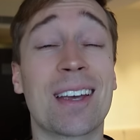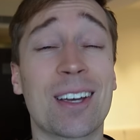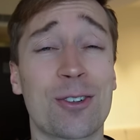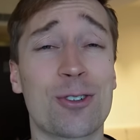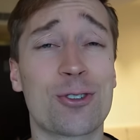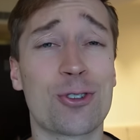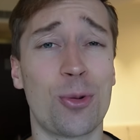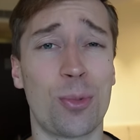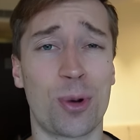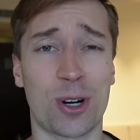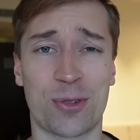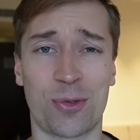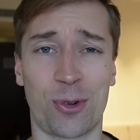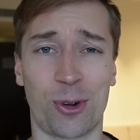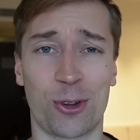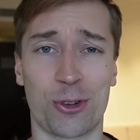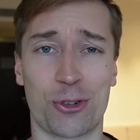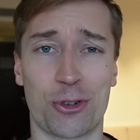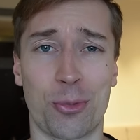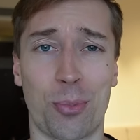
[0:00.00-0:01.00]
Thank you so much
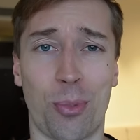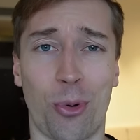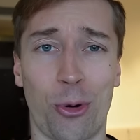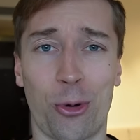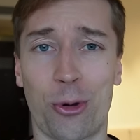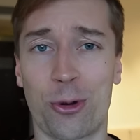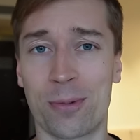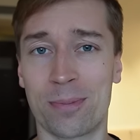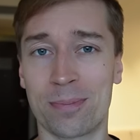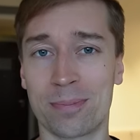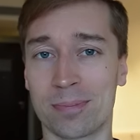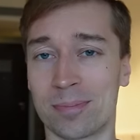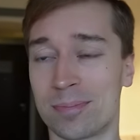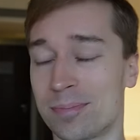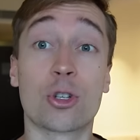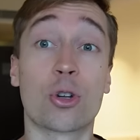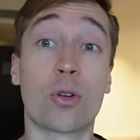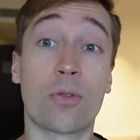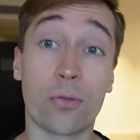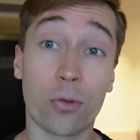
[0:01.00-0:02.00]
for your support.
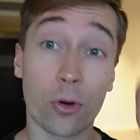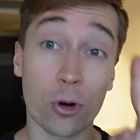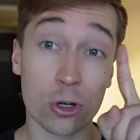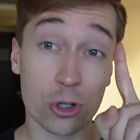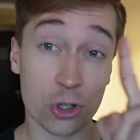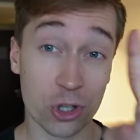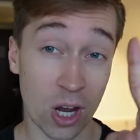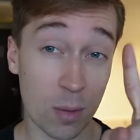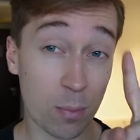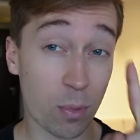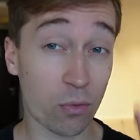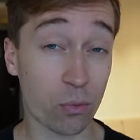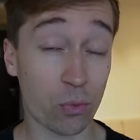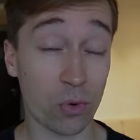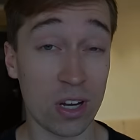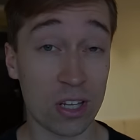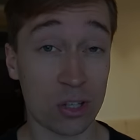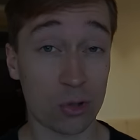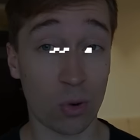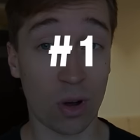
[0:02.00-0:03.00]
So the first type of
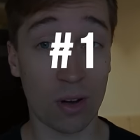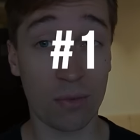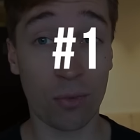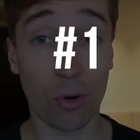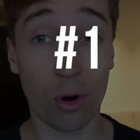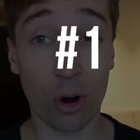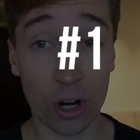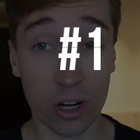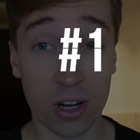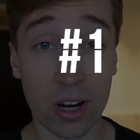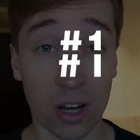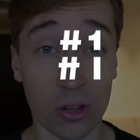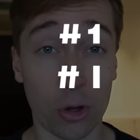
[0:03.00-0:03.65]
REIT to avoid